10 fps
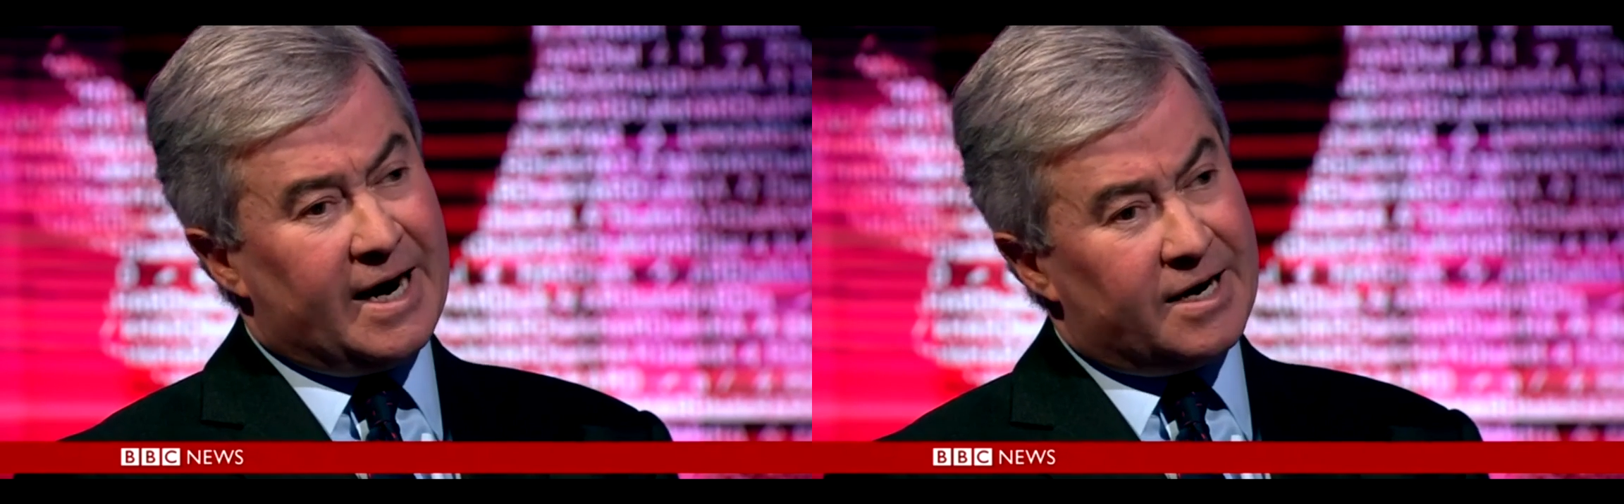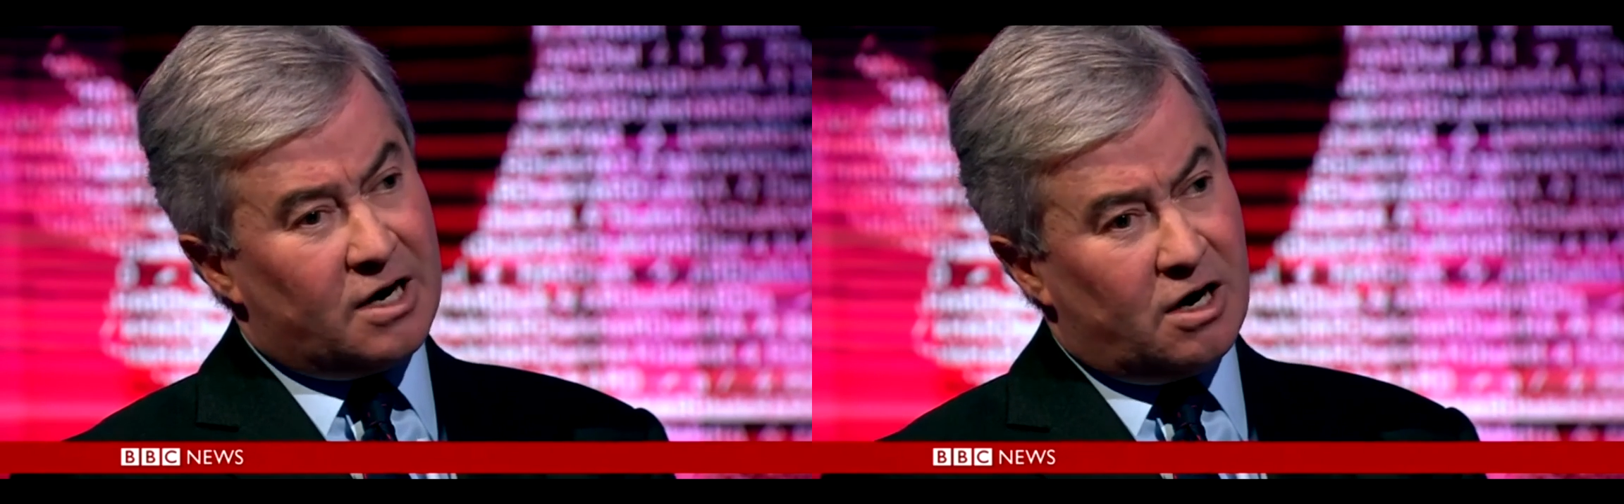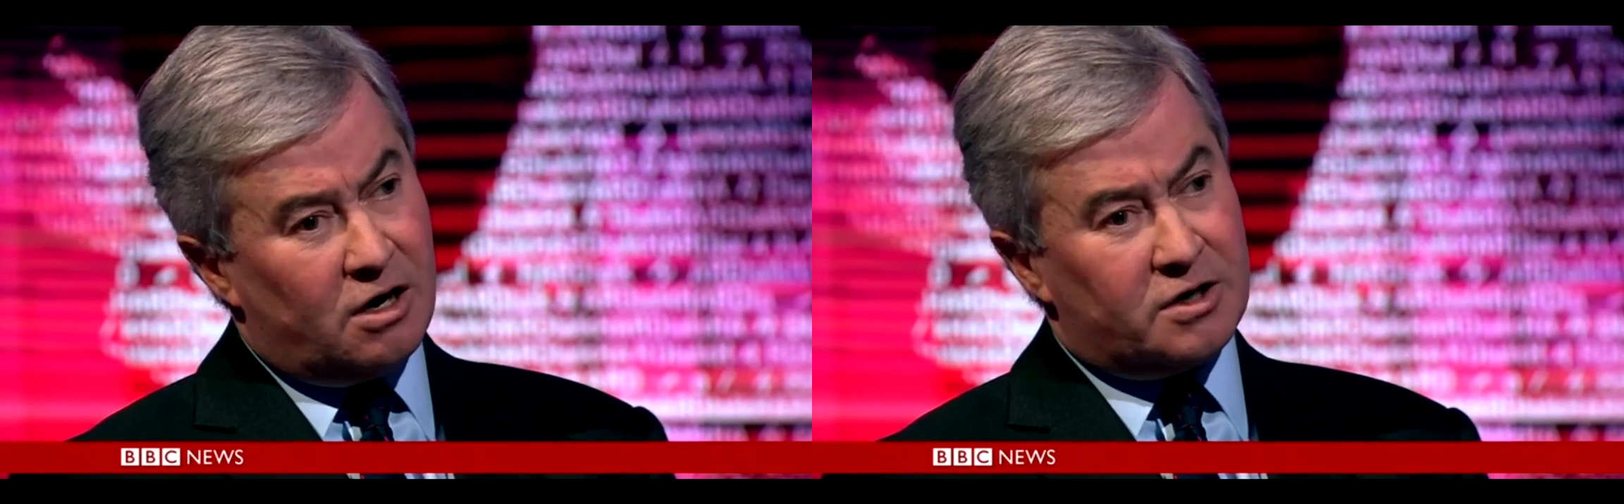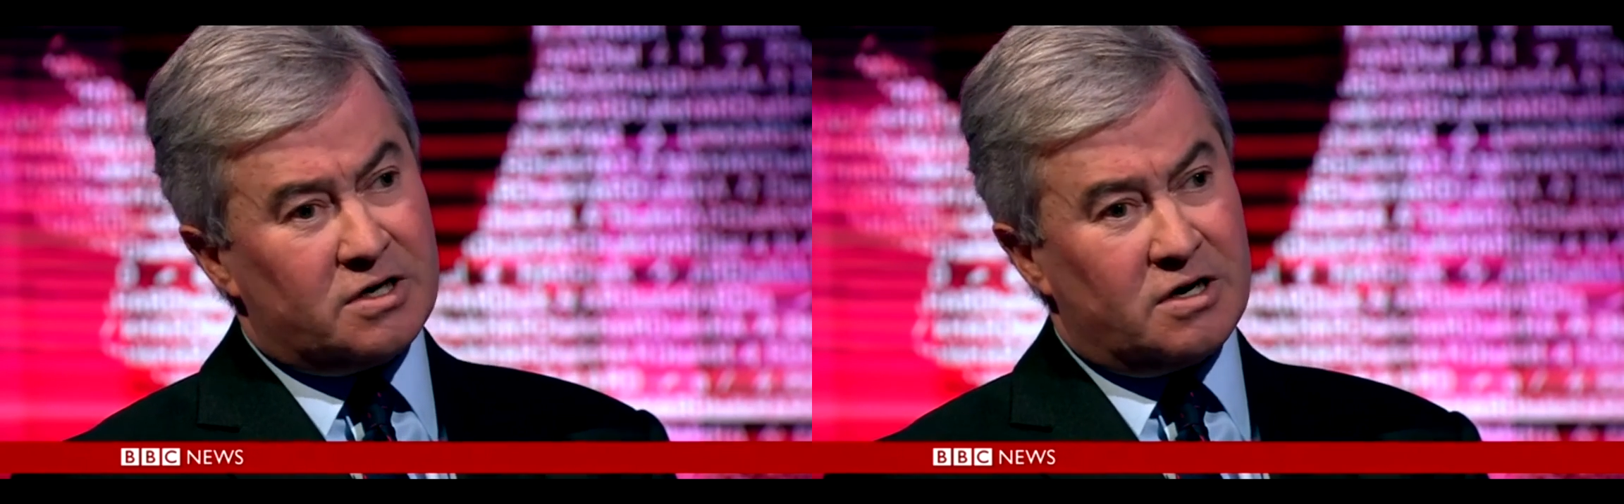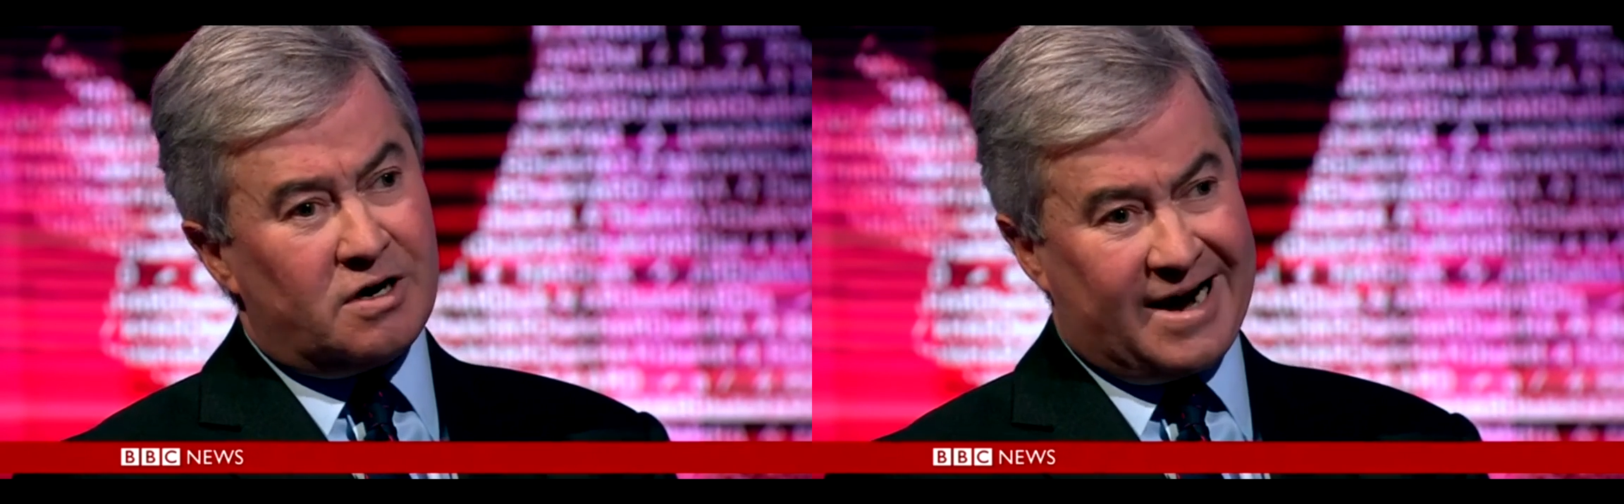and
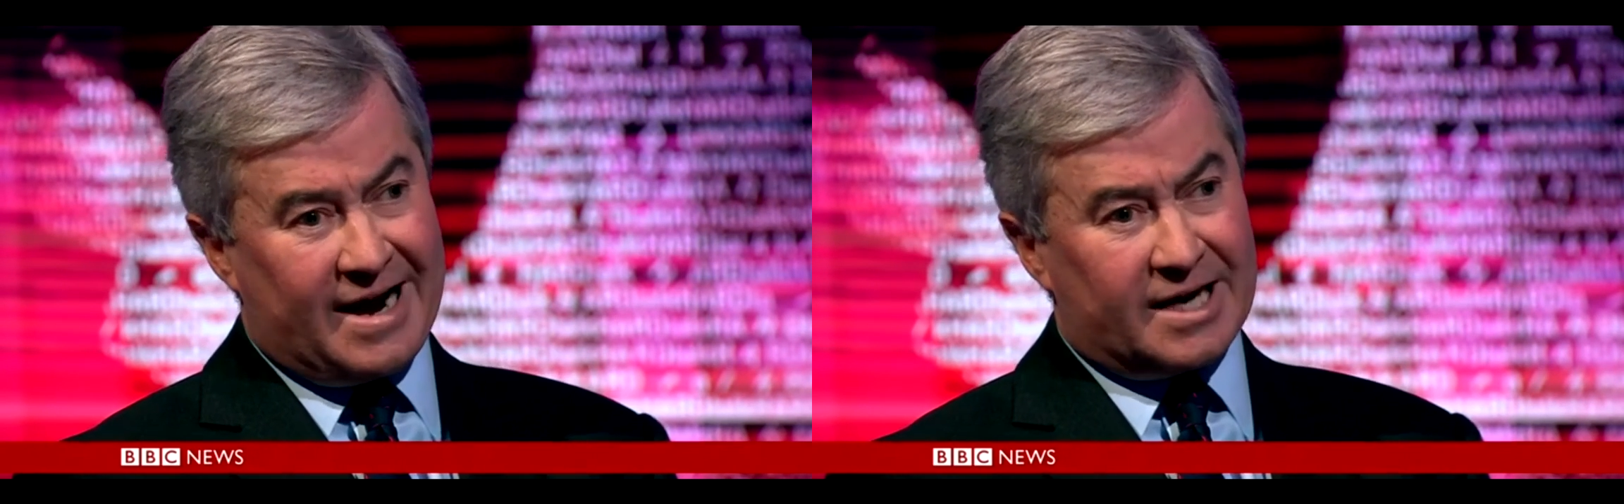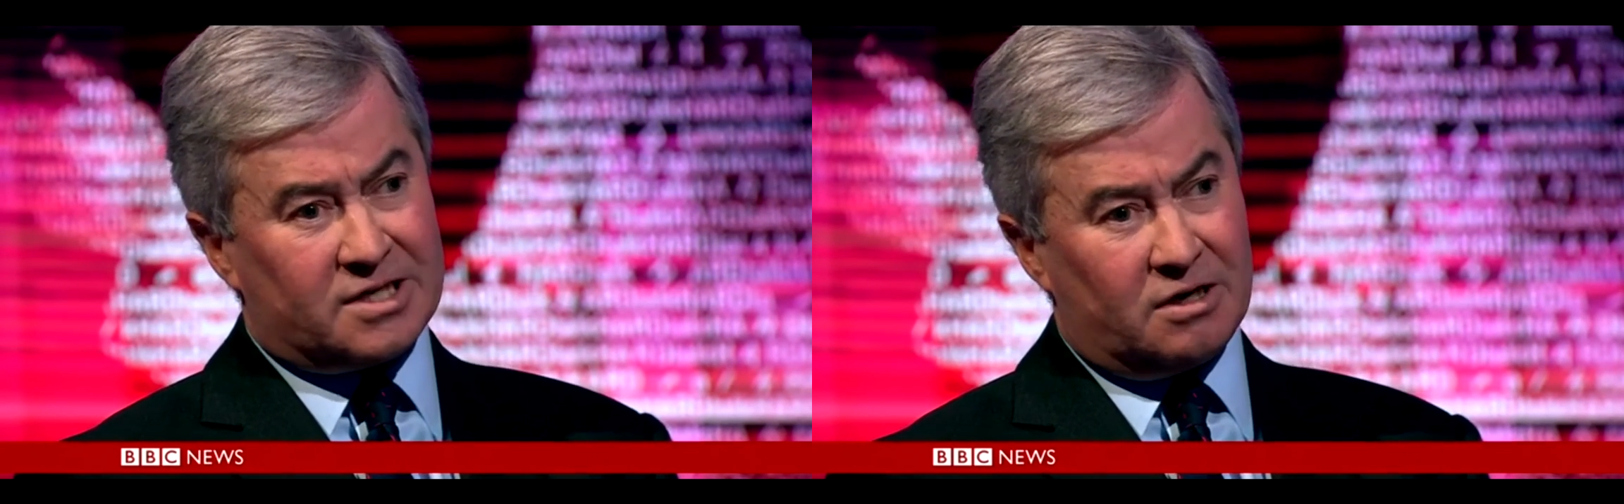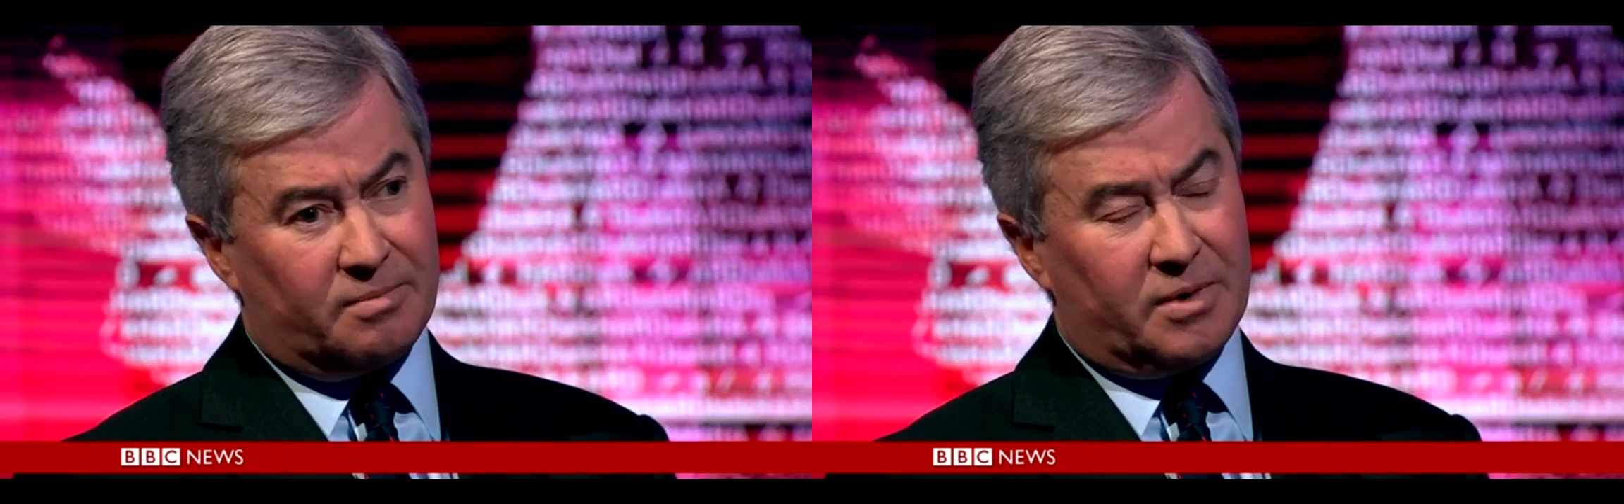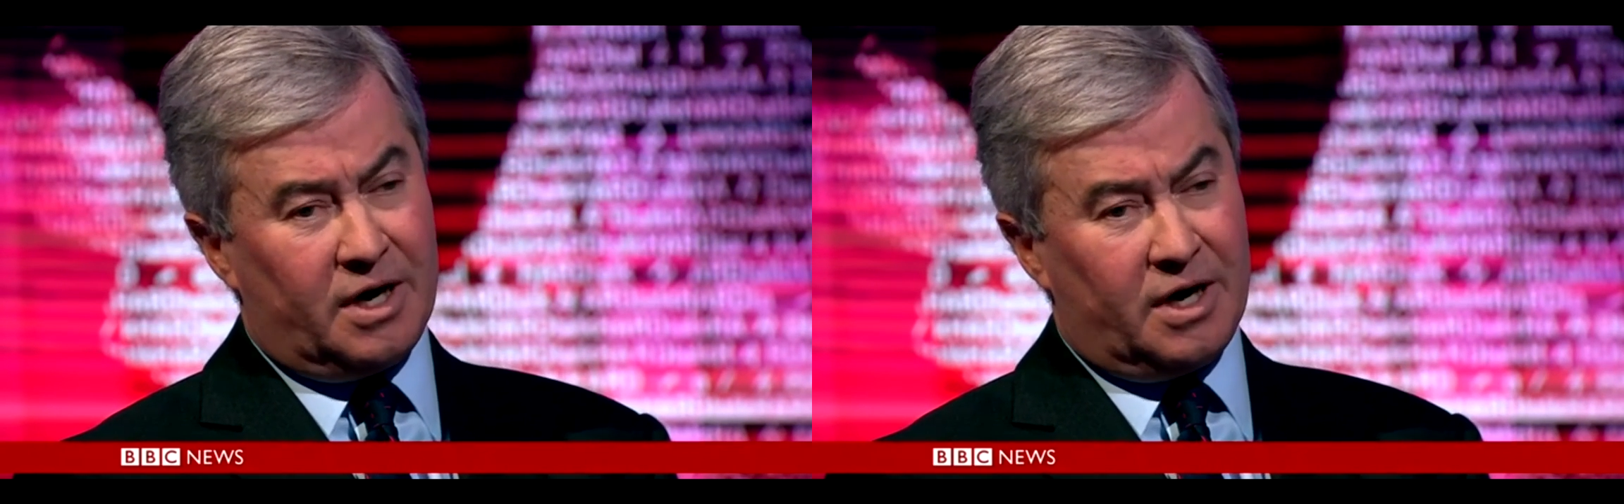harden our act up